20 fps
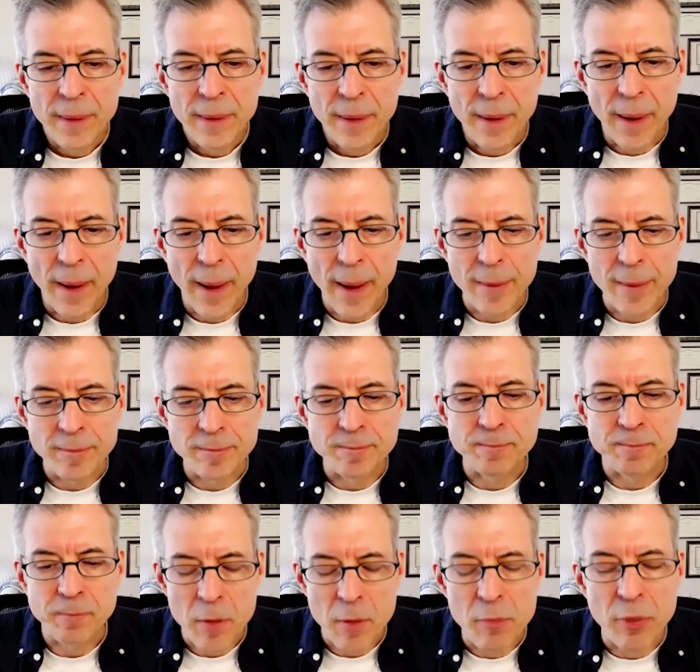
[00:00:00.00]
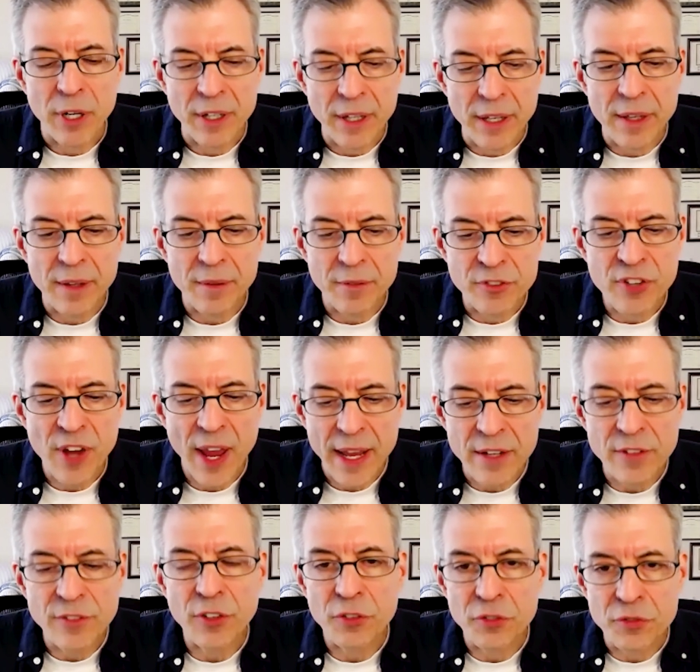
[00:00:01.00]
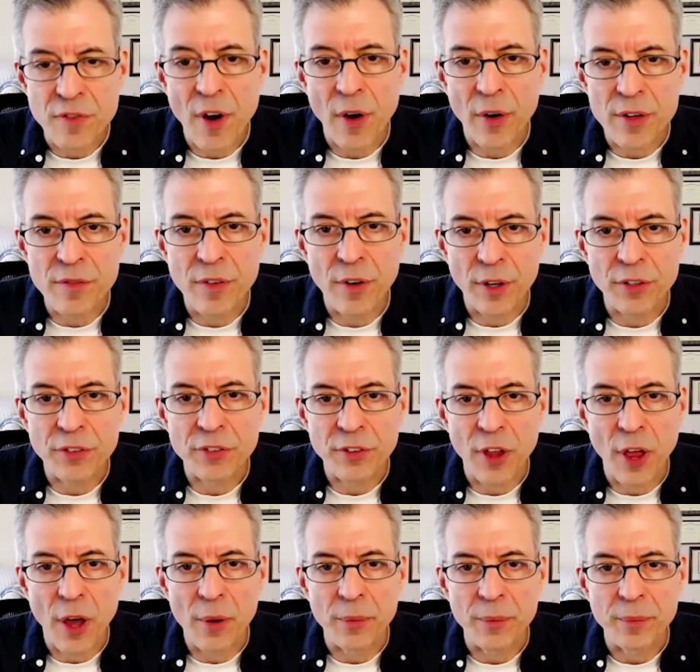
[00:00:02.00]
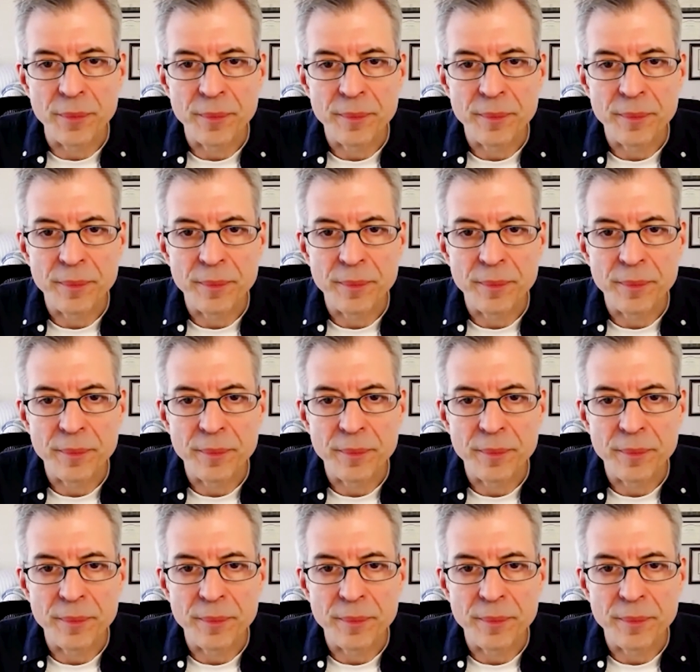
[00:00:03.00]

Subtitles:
but change is very, very slow.